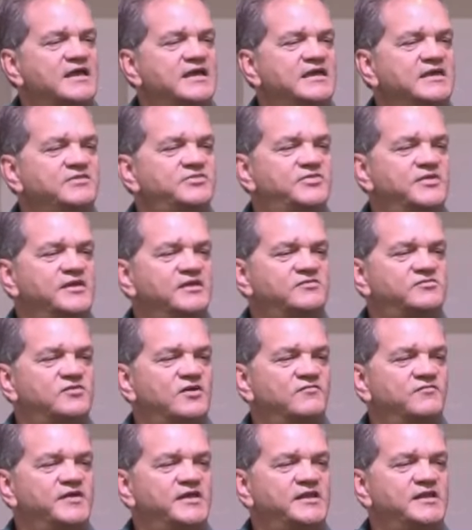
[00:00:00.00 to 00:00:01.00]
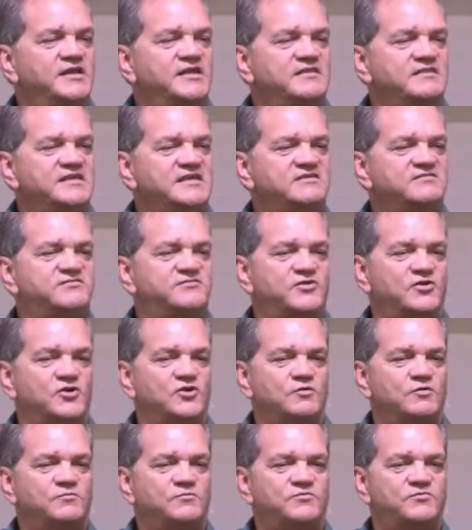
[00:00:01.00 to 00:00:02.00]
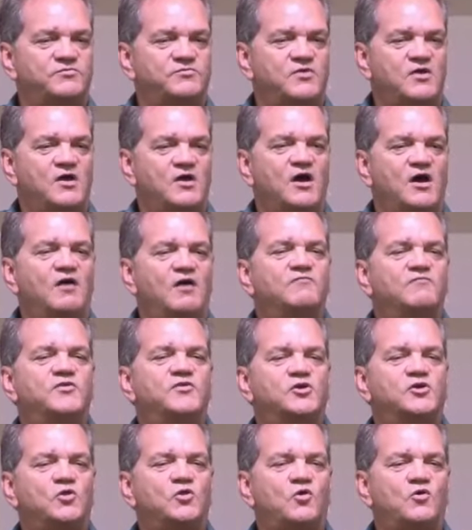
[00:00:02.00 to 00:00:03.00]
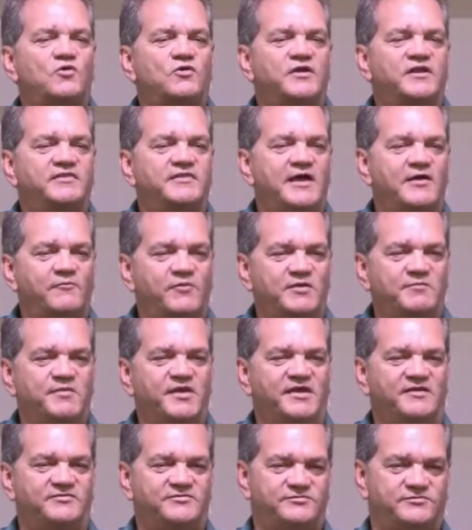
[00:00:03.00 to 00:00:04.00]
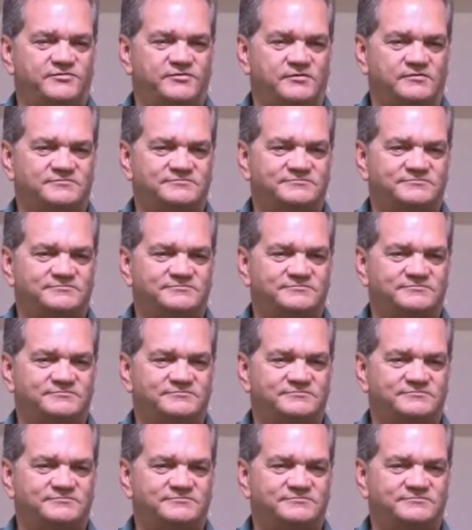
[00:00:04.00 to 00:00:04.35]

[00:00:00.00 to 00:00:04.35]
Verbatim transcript: he thinks of it in these terms of the glory that we miss.